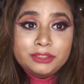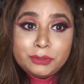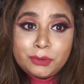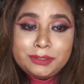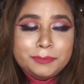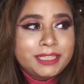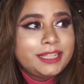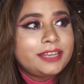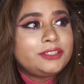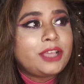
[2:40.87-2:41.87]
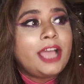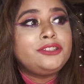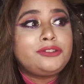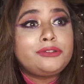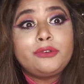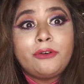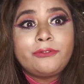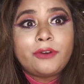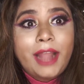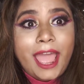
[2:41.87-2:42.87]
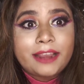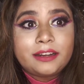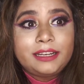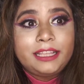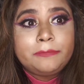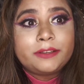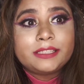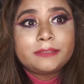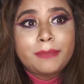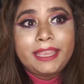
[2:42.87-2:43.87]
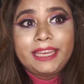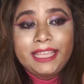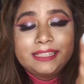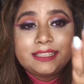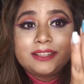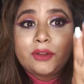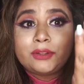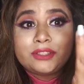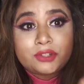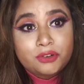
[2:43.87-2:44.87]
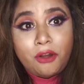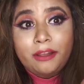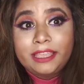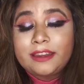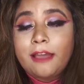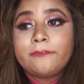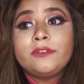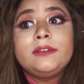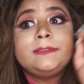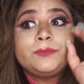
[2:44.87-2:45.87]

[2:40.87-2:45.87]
told me that I should go for acrylic because my nails are not strong enough